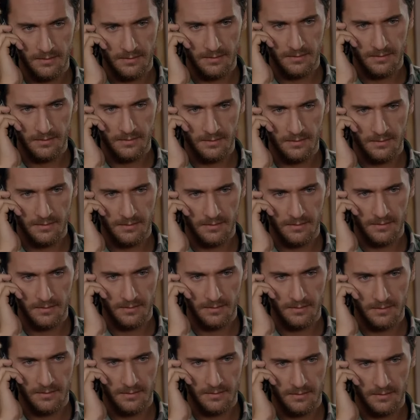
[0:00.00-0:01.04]

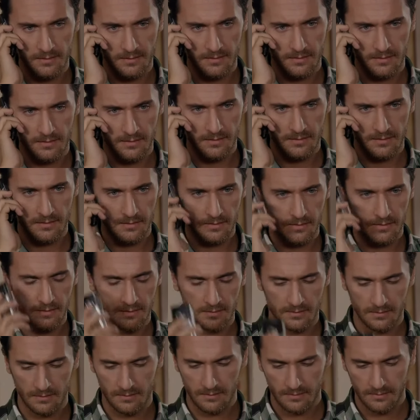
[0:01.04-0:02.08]

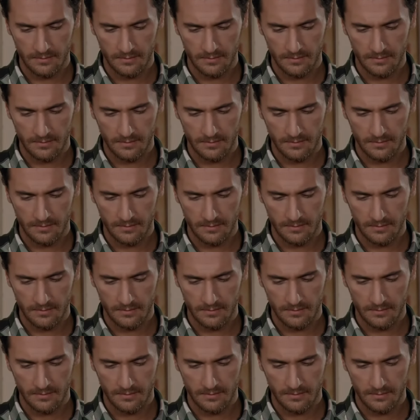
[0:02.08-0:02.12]
No one is speaking in this clip.